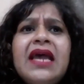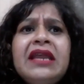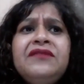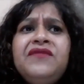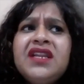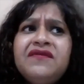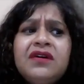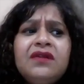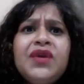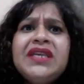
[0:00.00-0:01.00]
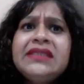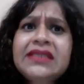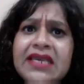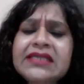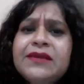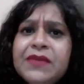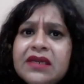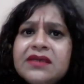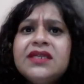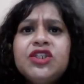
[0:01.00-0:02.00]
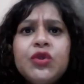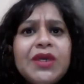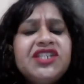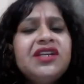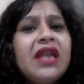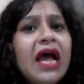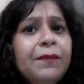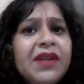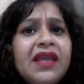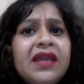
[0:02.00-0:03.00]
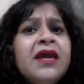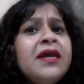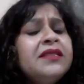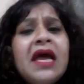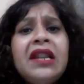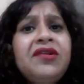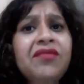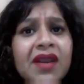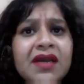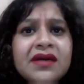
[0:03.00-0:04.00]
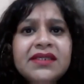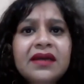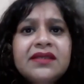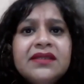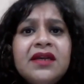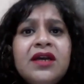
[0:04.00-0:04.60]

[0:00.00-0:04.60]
and whenever we see similar situation happening, that triggers us.